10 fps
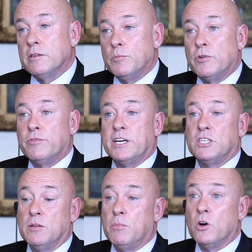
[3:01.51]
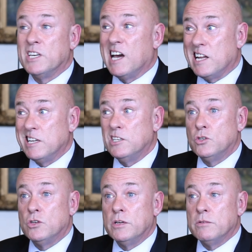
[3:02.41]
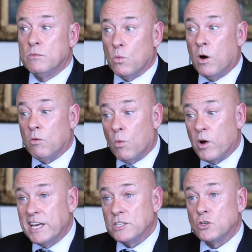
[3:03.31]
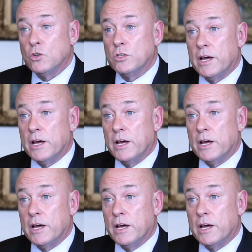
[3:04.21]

the professional body and enjoy what, what is a good